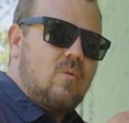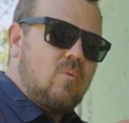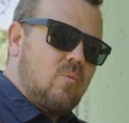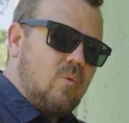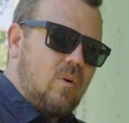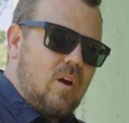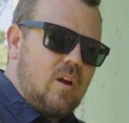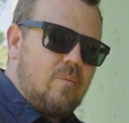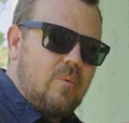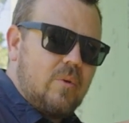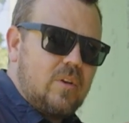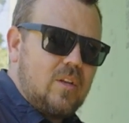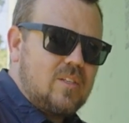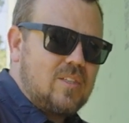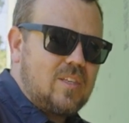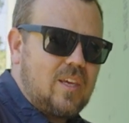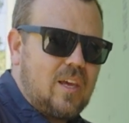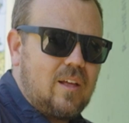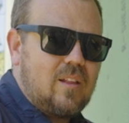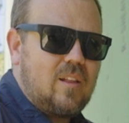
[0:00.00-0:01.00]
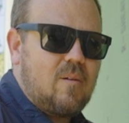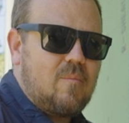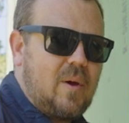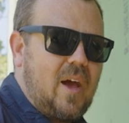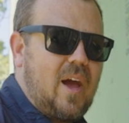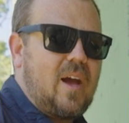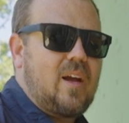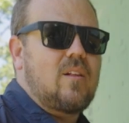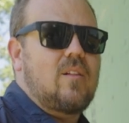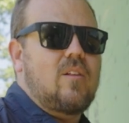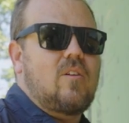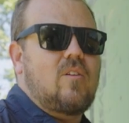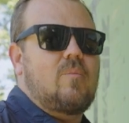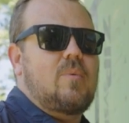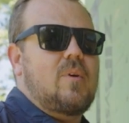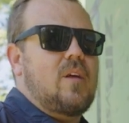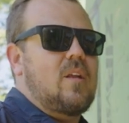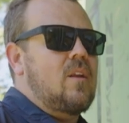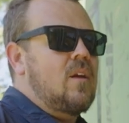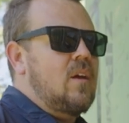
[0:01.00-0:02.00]
we're able to scale it back a little
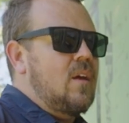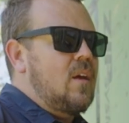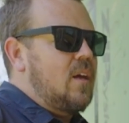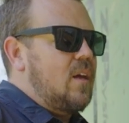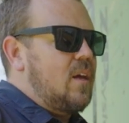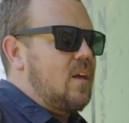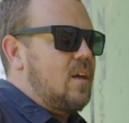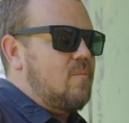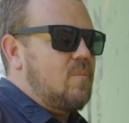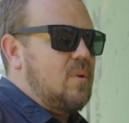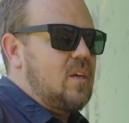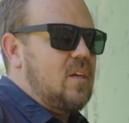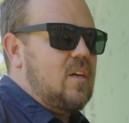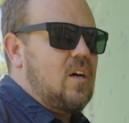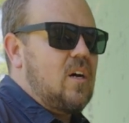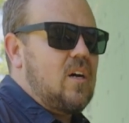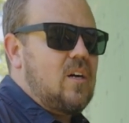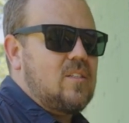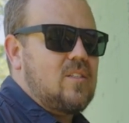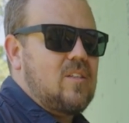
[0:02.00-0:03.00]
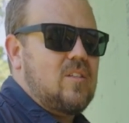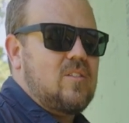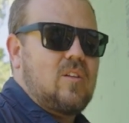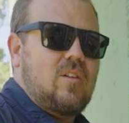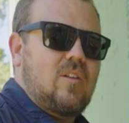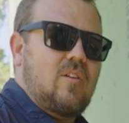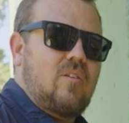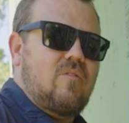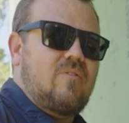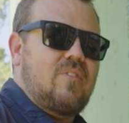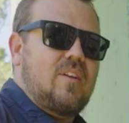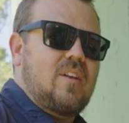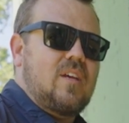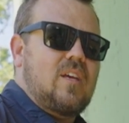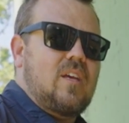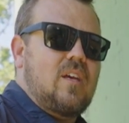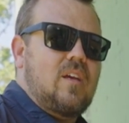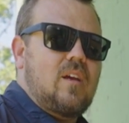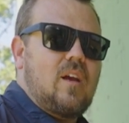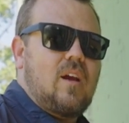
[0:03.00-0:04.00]
bit. And because it's a little
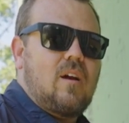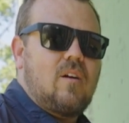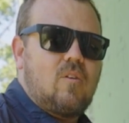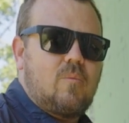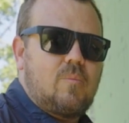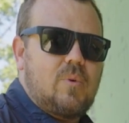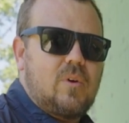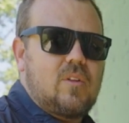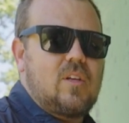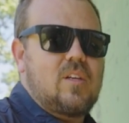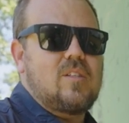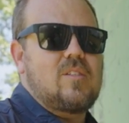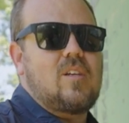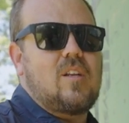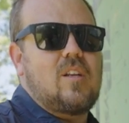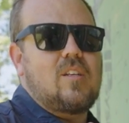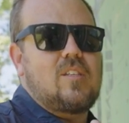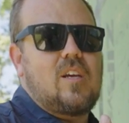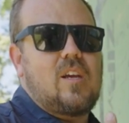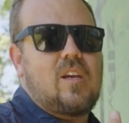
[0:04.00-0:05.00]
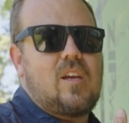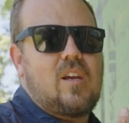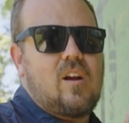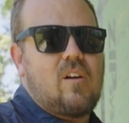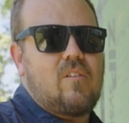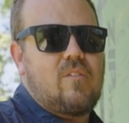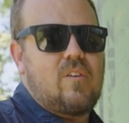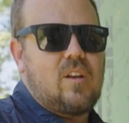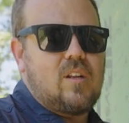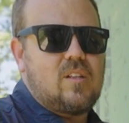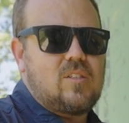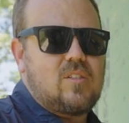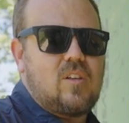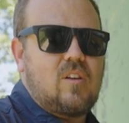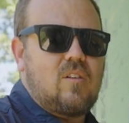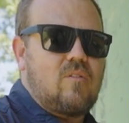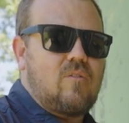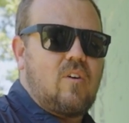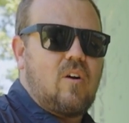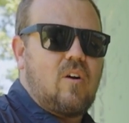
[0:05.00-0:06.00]
finicky, Aarow Building's going to take care of it instead of